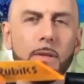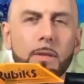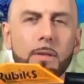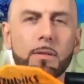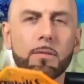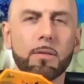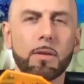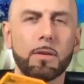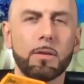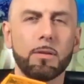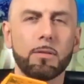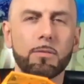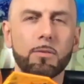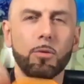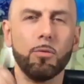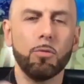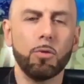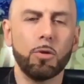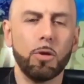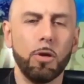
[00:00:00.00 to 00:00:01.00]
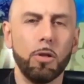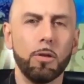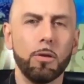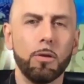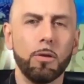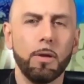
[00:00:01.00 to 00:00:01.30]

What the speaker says: It's like a silver color.